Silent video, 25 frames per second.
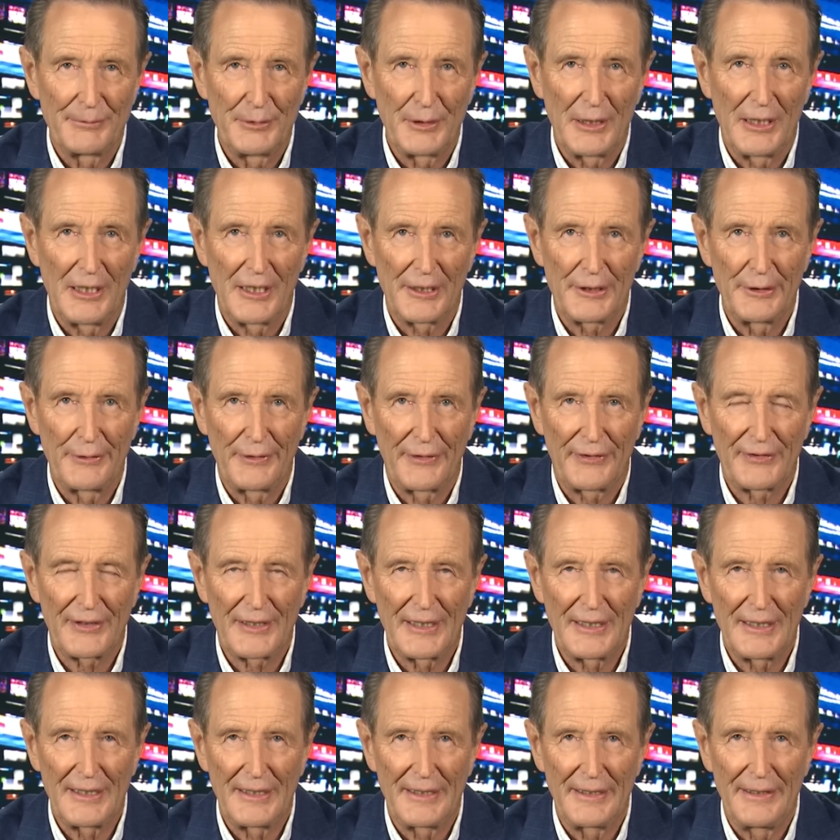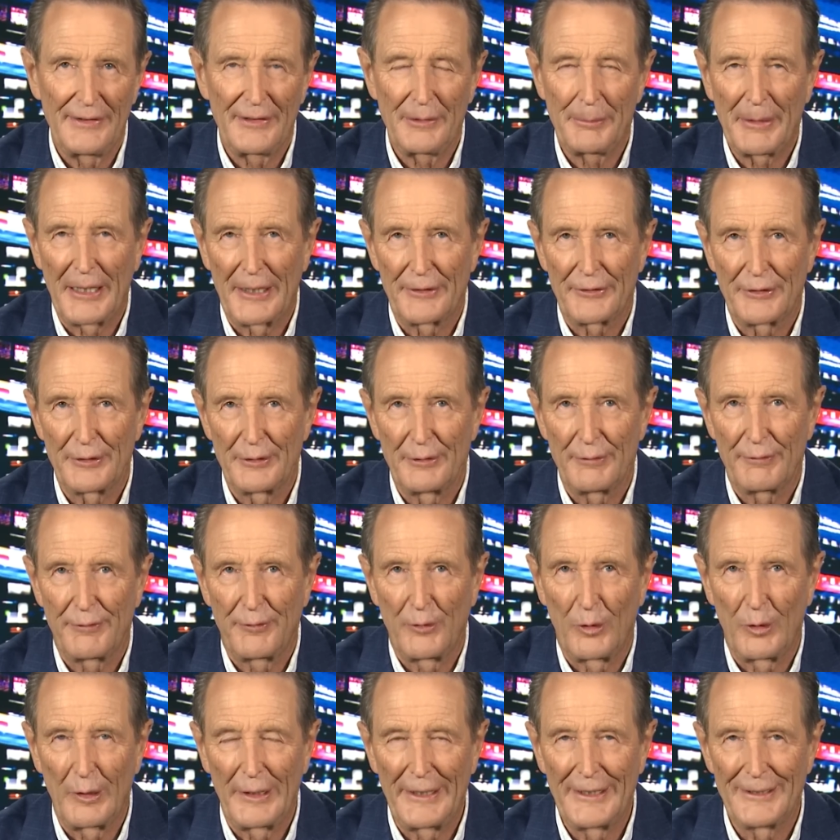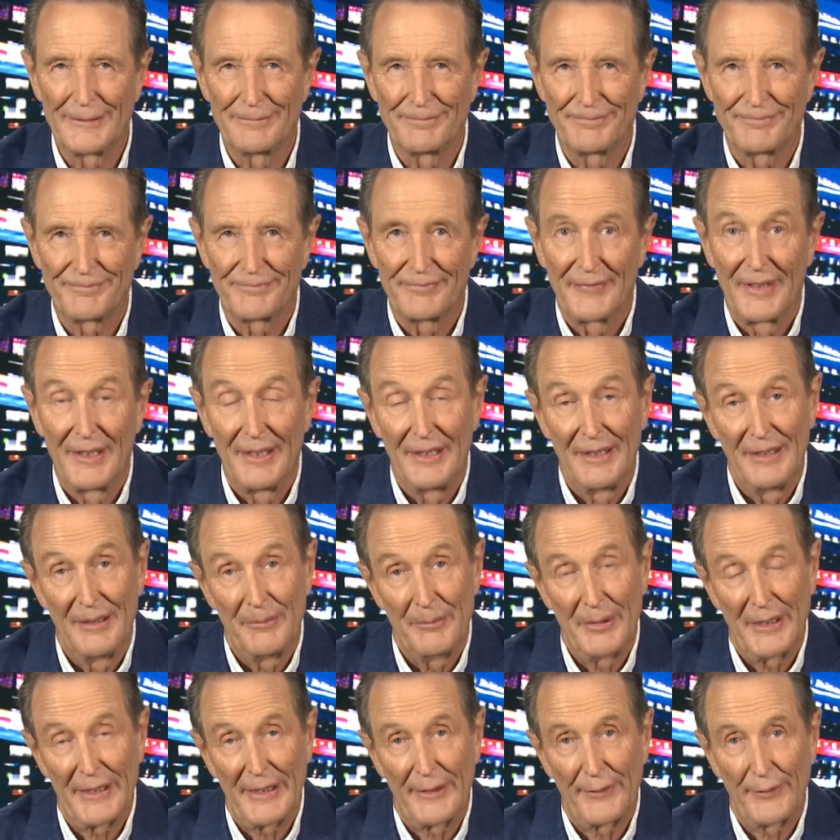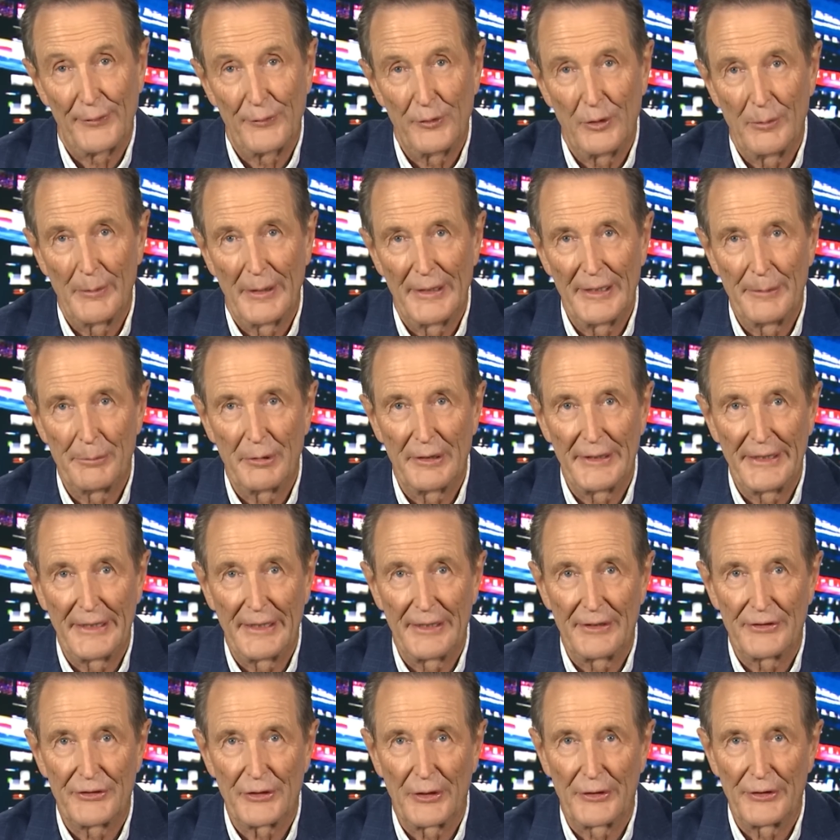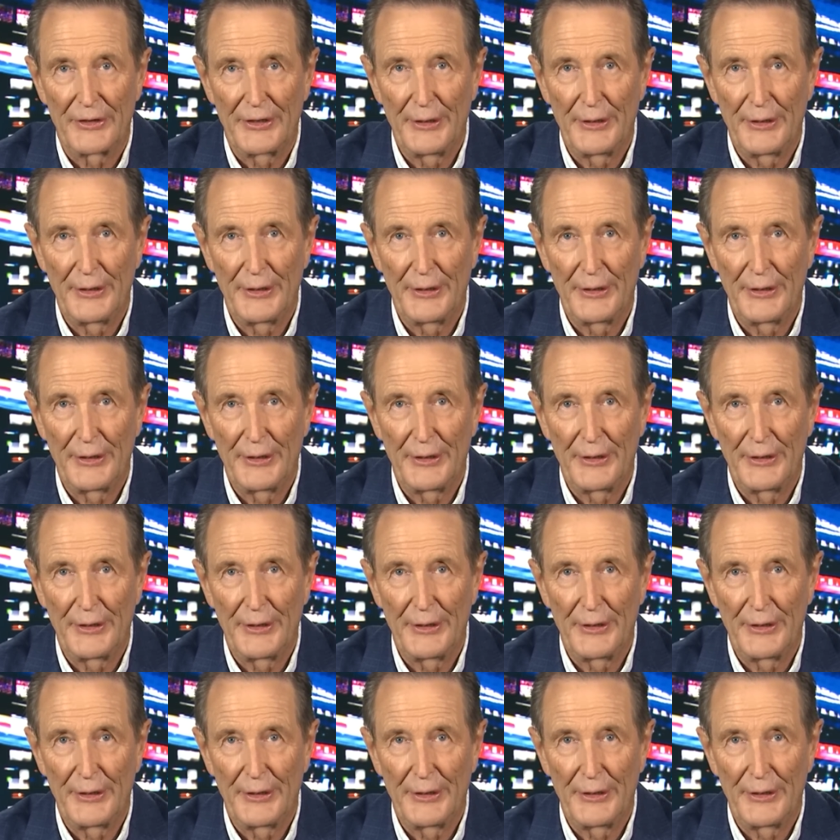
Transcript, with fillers: who argue the sky is about to fall in. But as former Liberal leader John